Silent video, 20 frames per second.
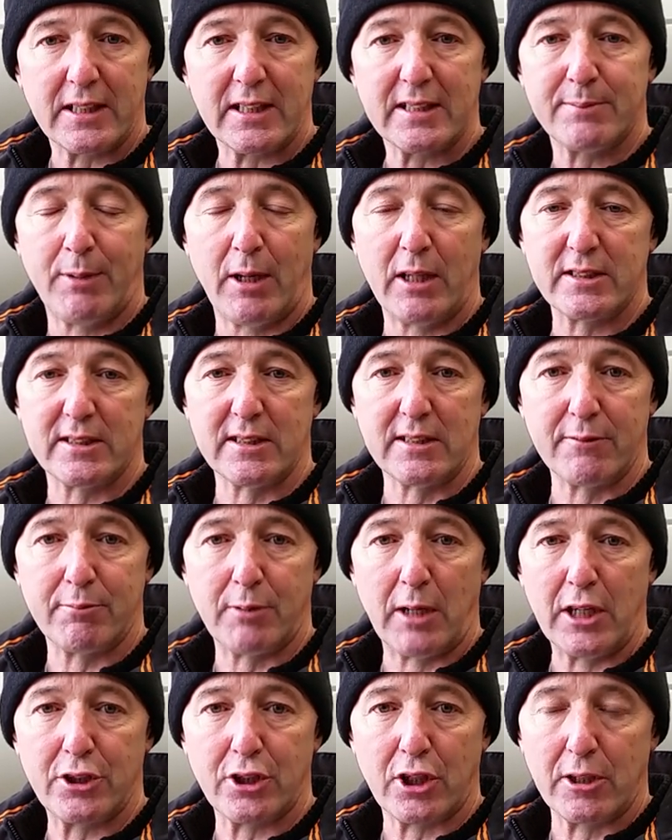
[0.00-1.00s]
that's positive
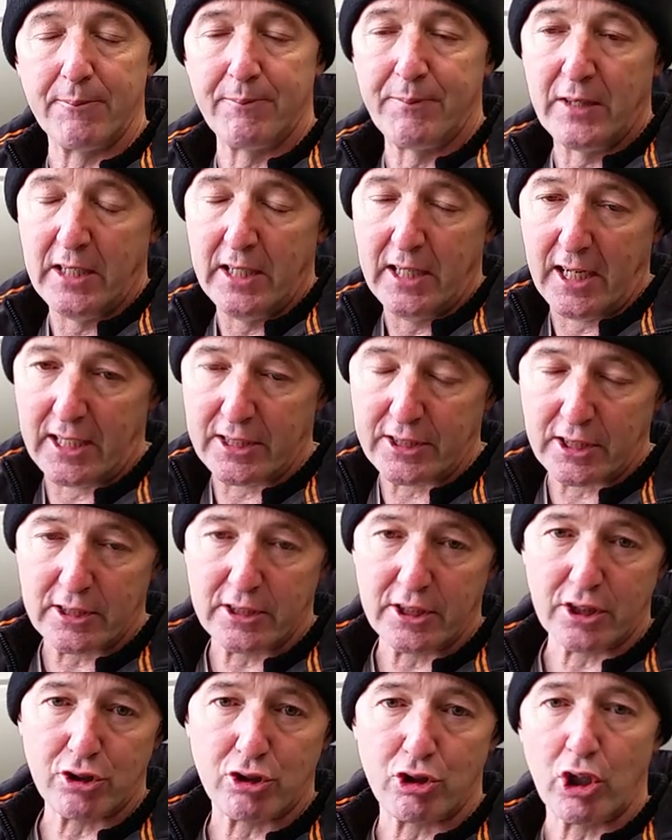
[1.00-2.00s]
pressure and
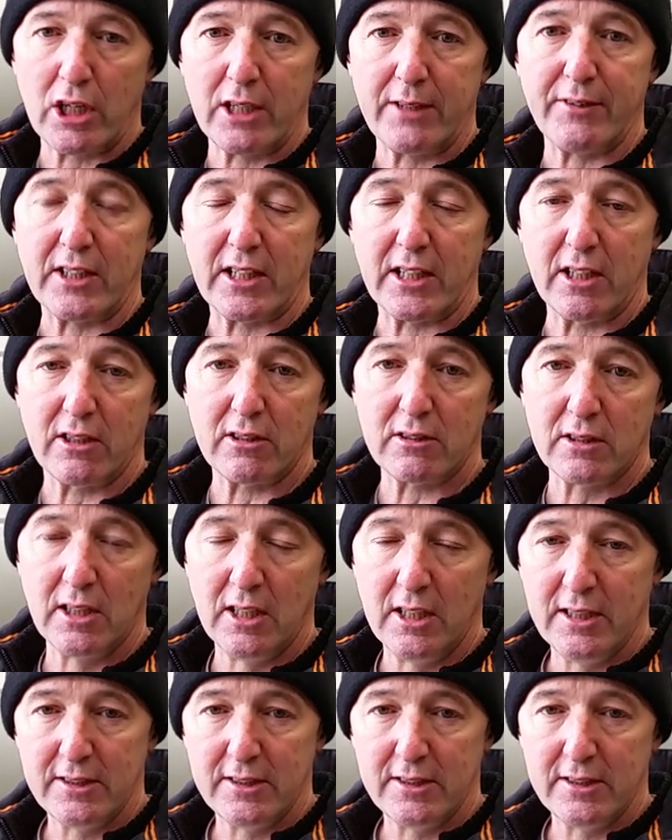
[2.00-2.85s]
you're driving it out.